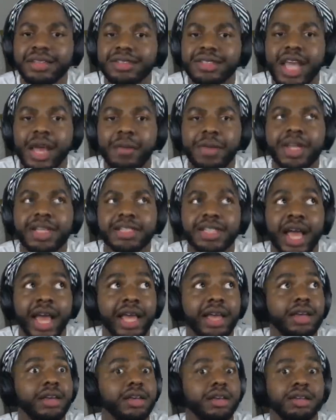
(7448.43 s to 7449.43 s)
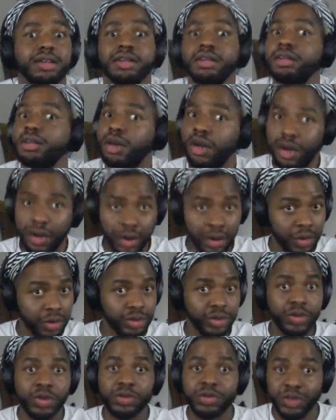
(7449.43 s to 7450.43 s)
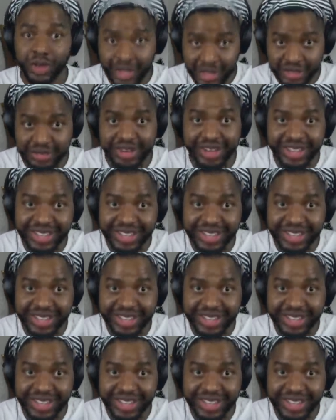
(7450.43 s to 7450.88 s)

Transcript: salmon is like, oh, you rich.